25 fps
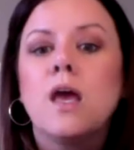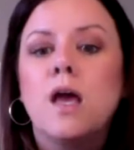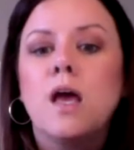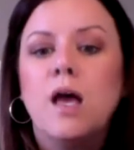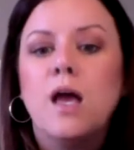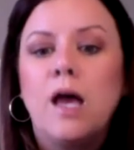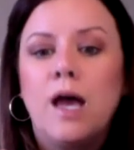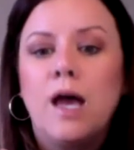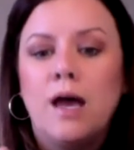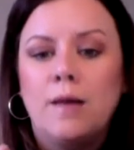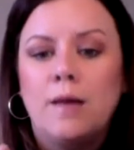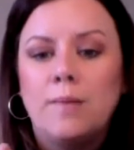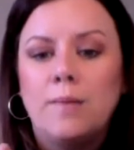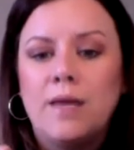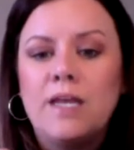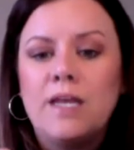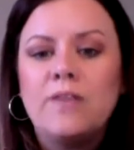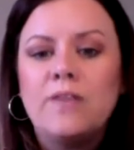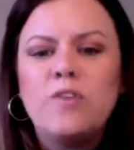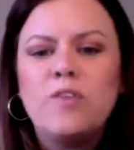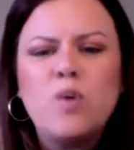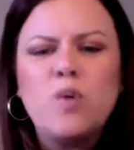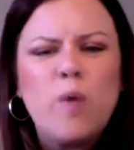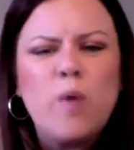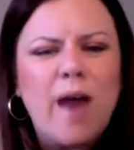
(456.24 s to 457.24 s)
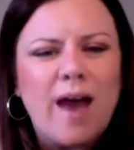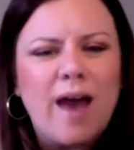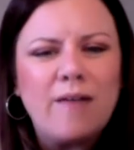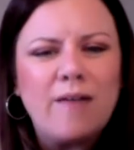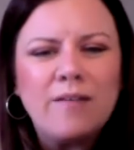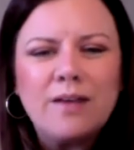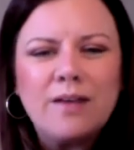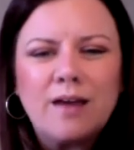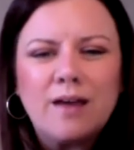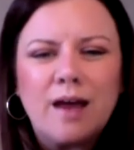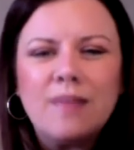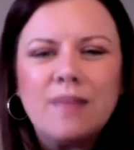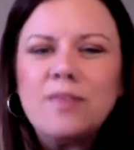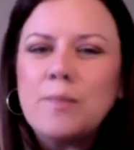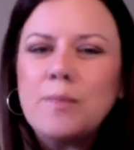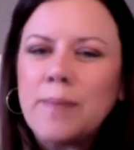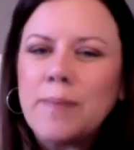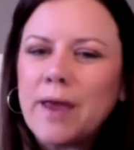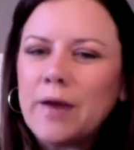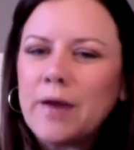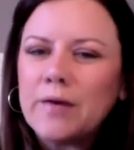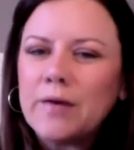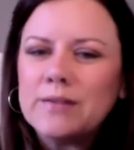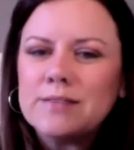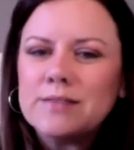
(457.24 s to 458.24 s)
And if you haven't gotten the
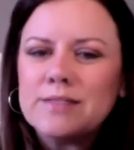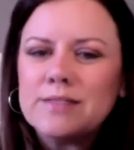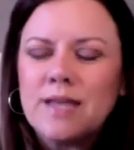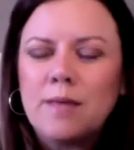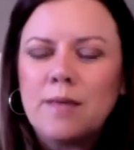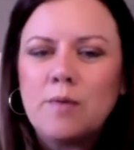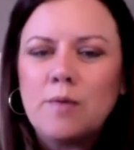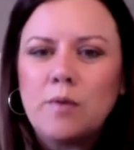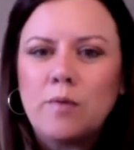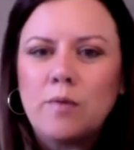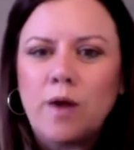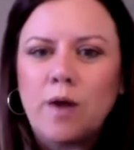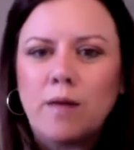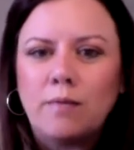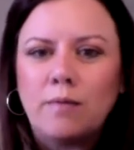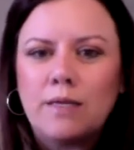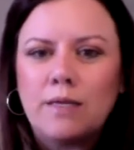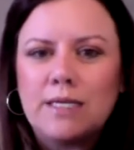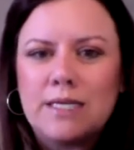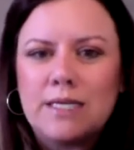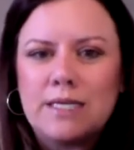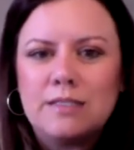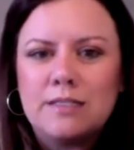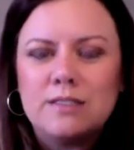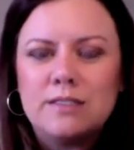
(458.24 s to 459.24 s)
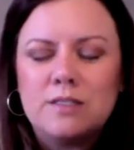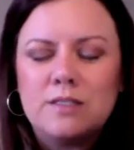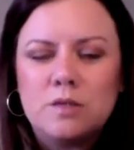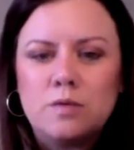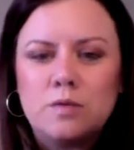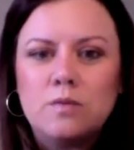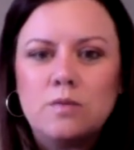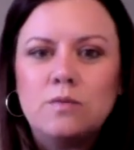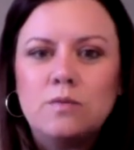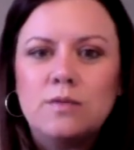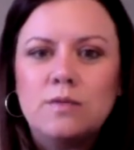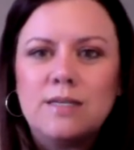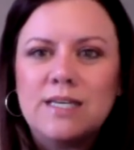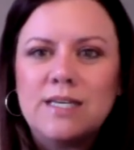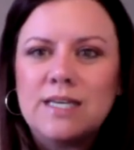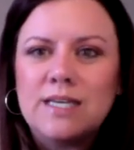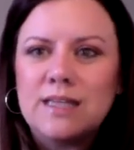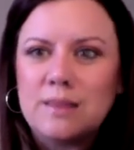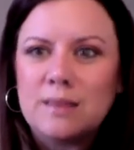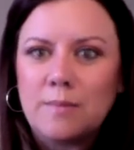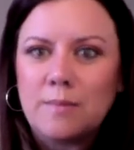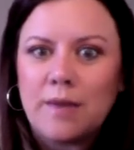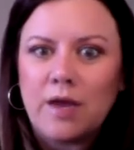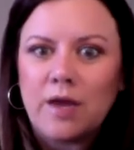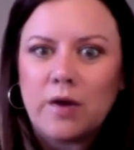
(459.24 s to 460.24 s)
parent's name, you probably need to get
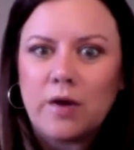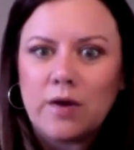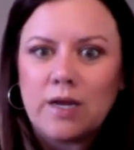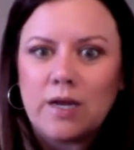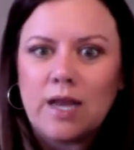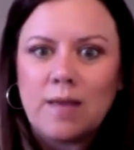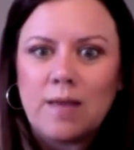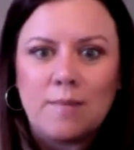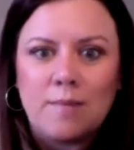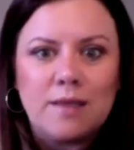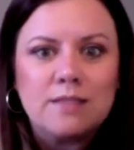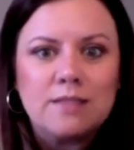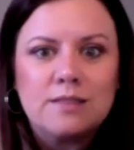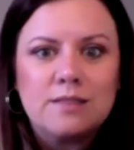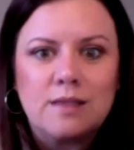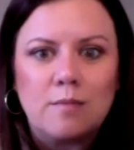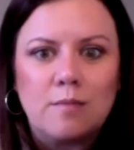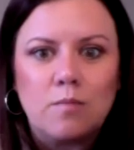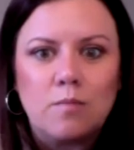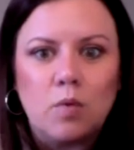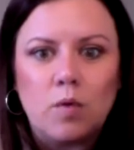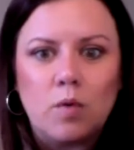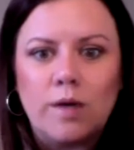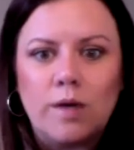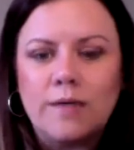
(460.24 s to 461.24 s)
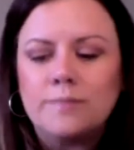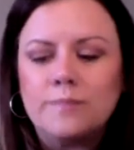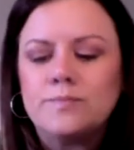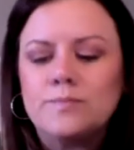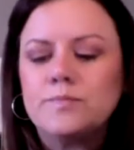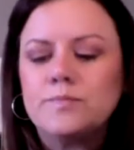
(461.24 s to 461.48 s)
the parent name at some point.